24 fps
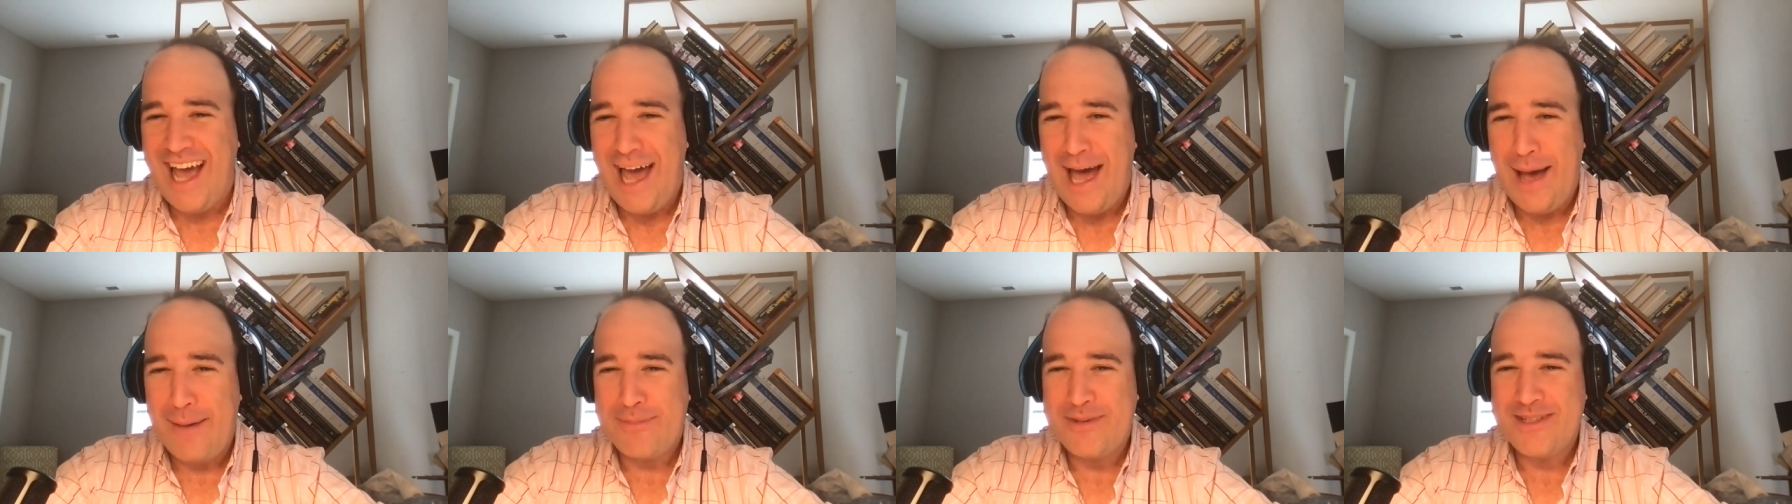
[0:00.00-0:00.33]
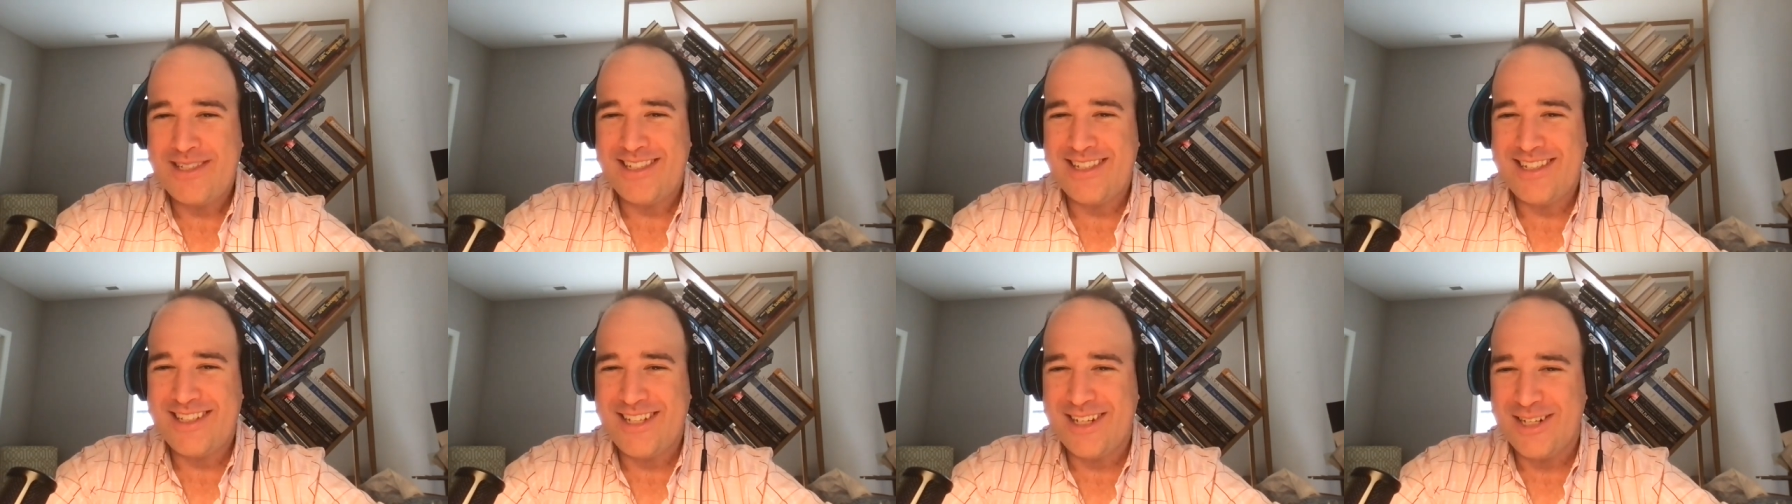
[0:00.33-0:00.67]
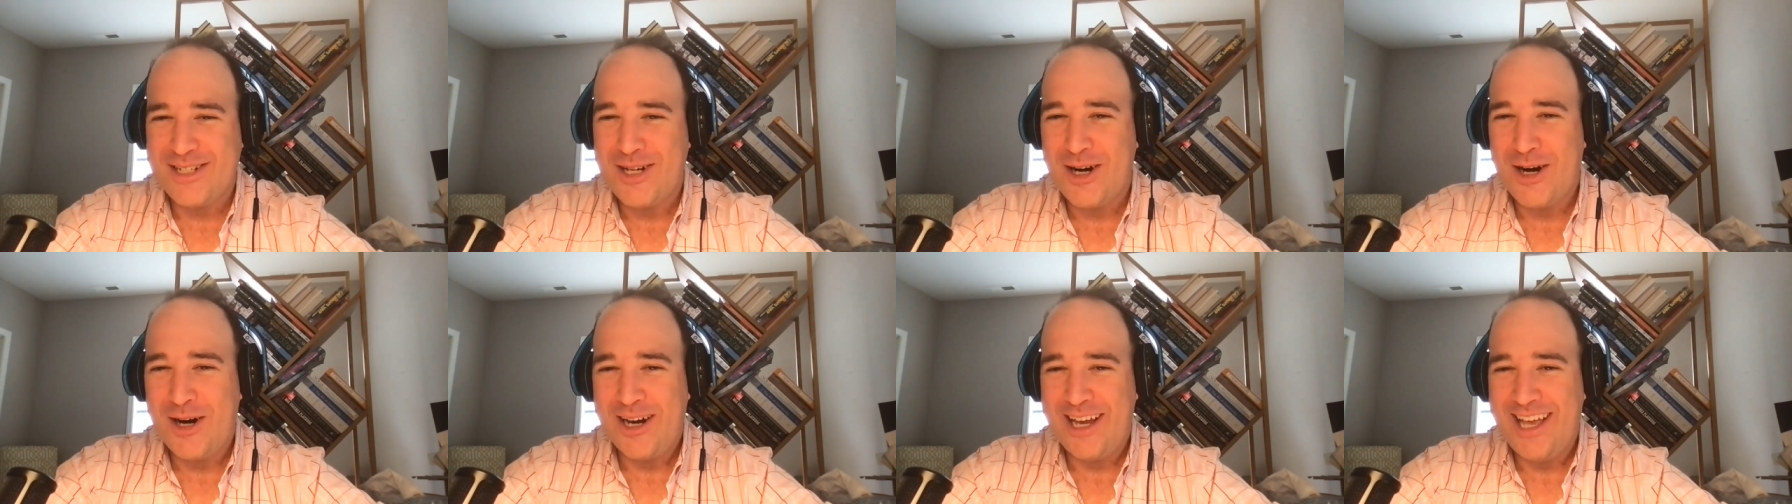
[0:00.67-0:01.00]
apps to
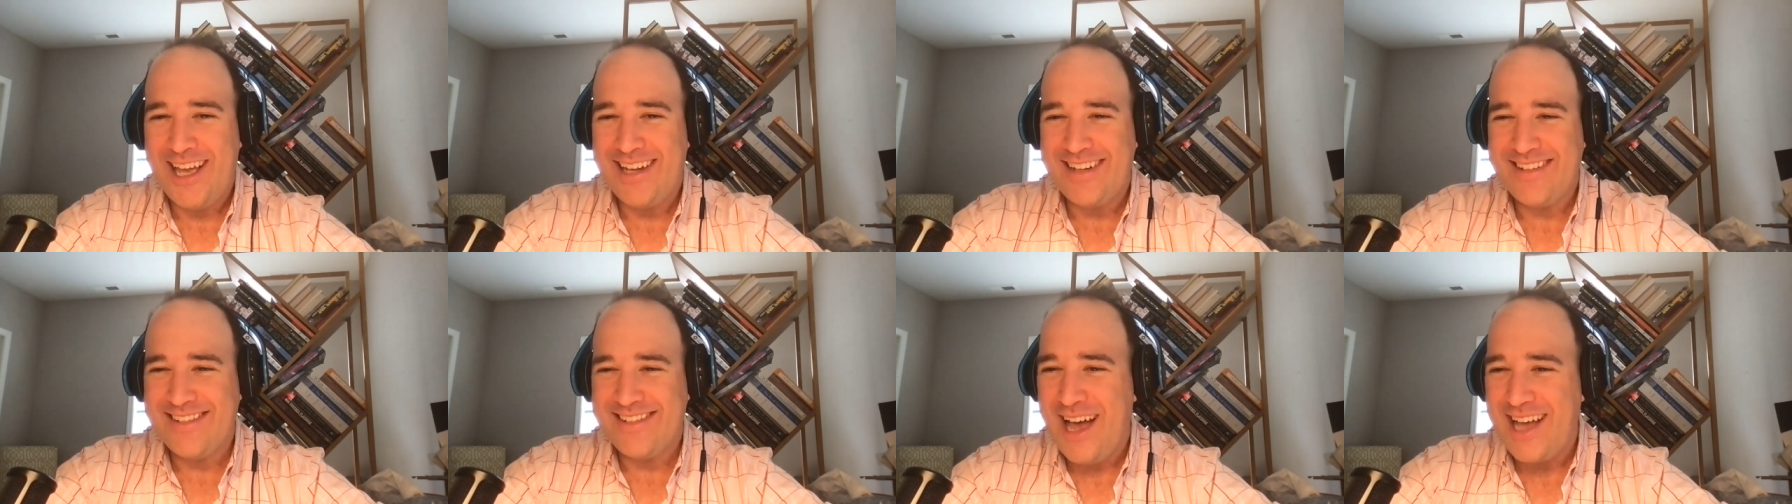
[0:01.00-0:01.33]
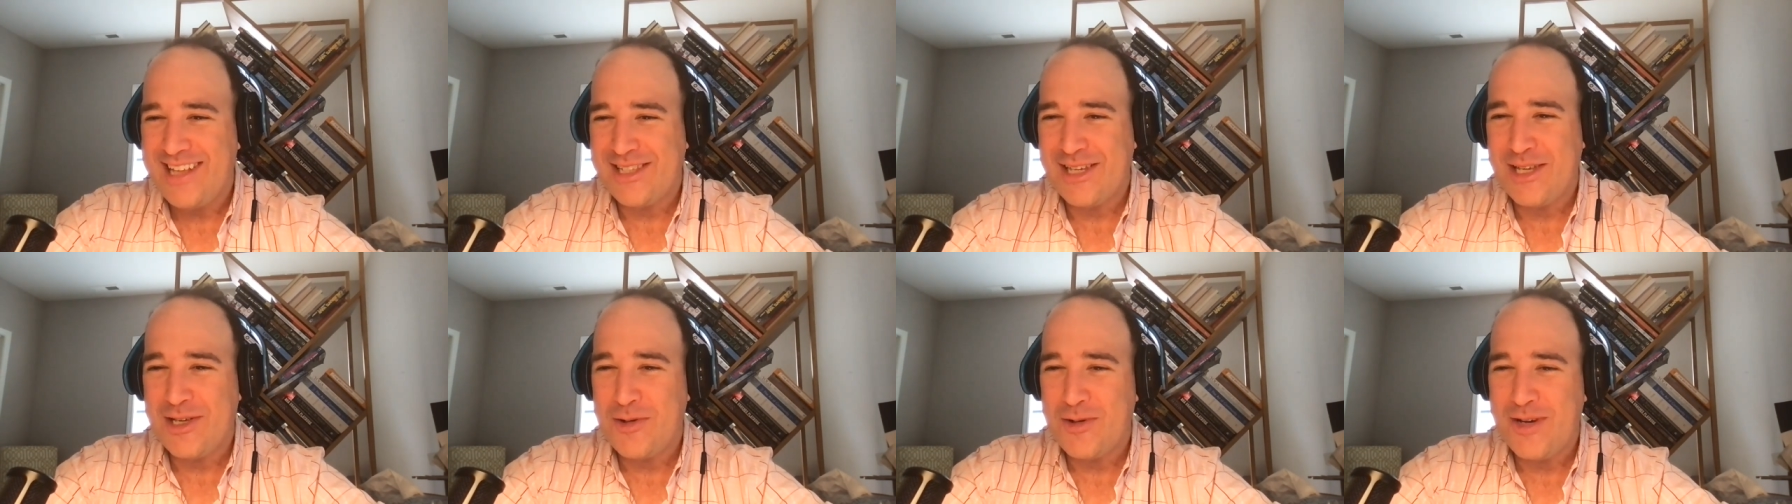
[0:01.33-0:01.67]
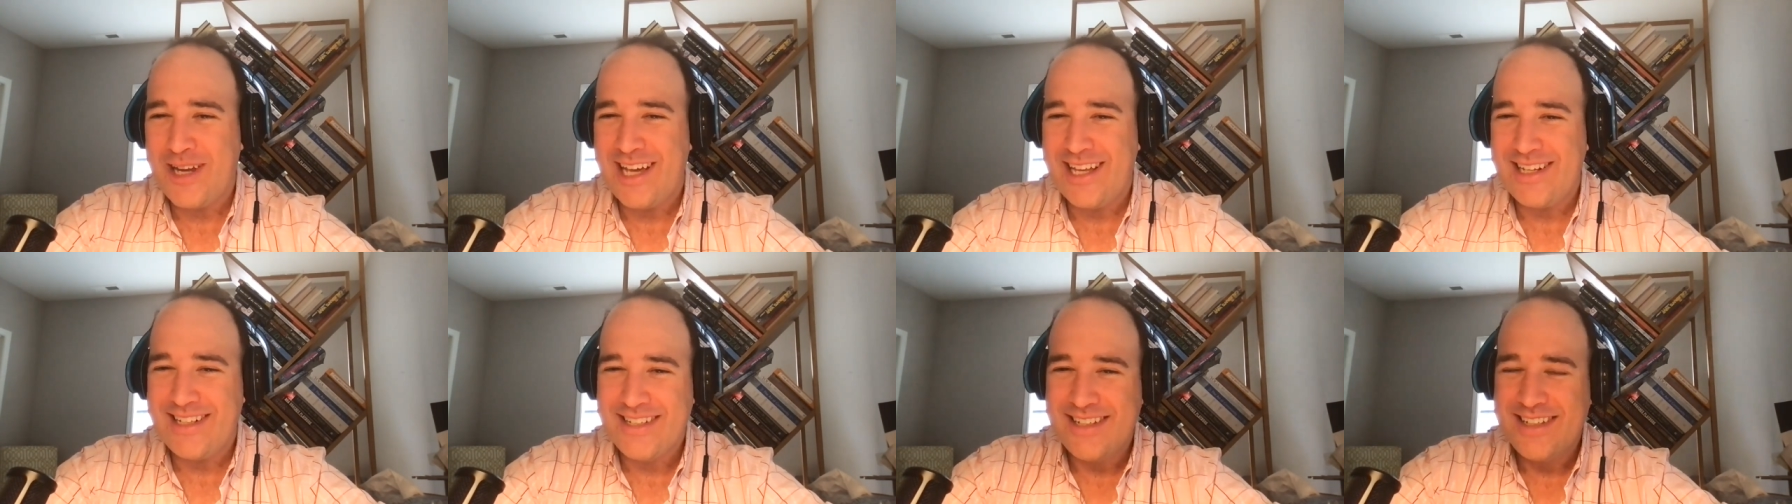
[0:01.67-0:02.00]
target as a
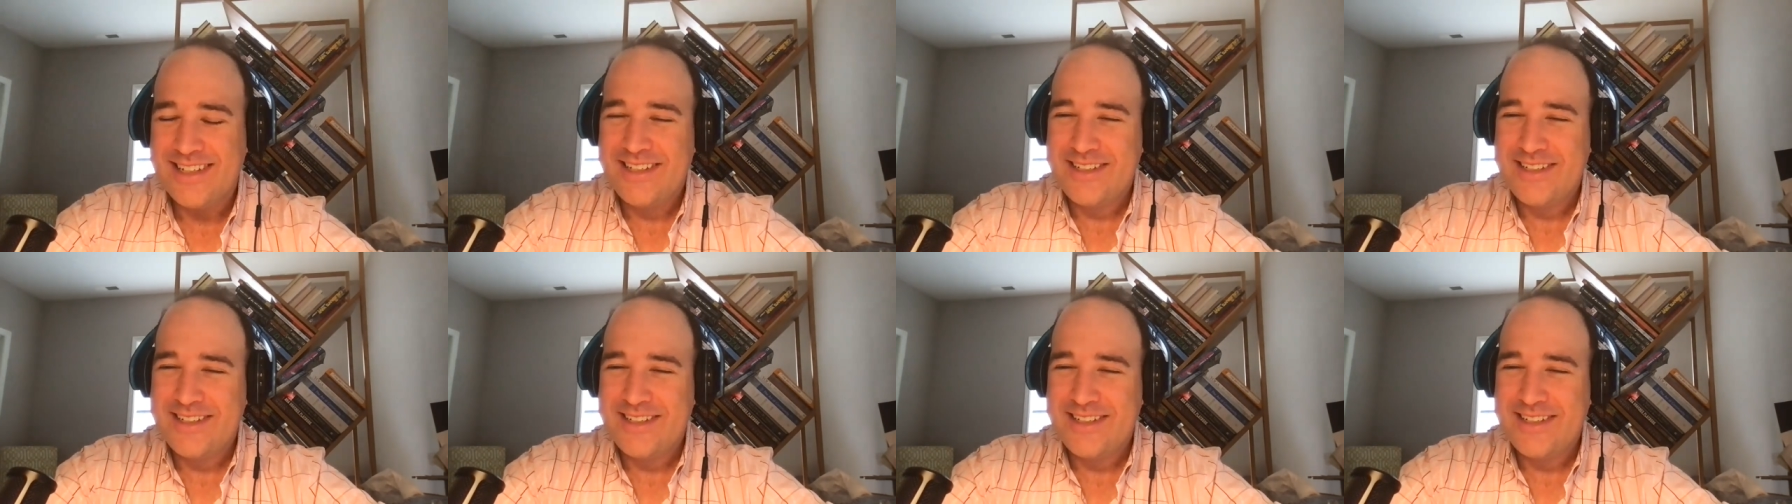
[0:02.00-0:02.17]
unit.